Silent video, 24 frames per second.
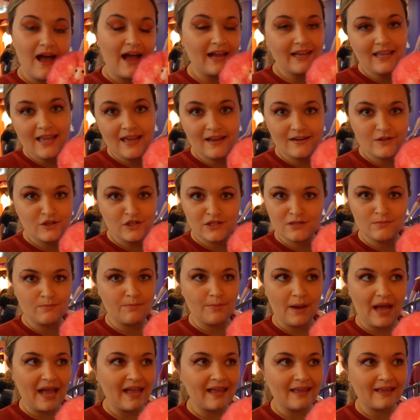I can't
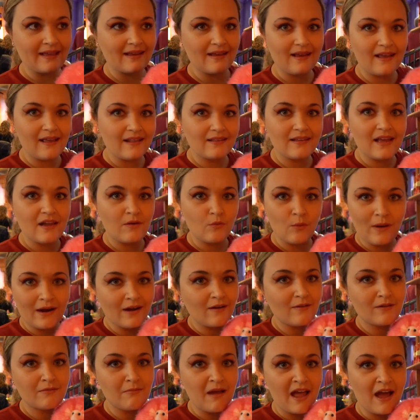just buy it and then
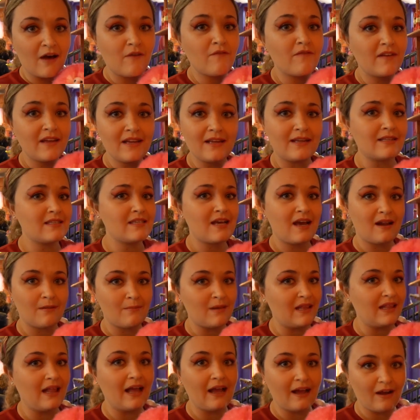wear it with my outfit. It's gotta
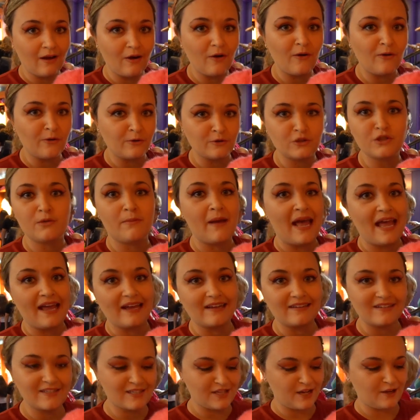be like a whole
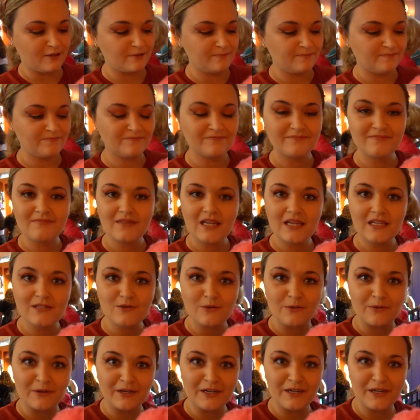shebang, so that's
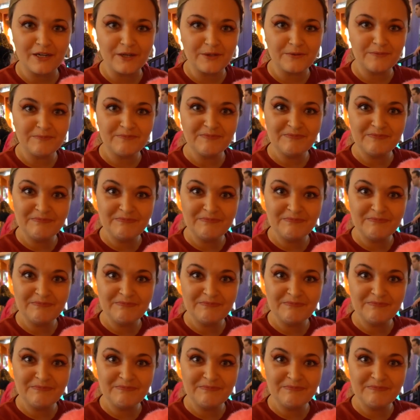what we're gonna do.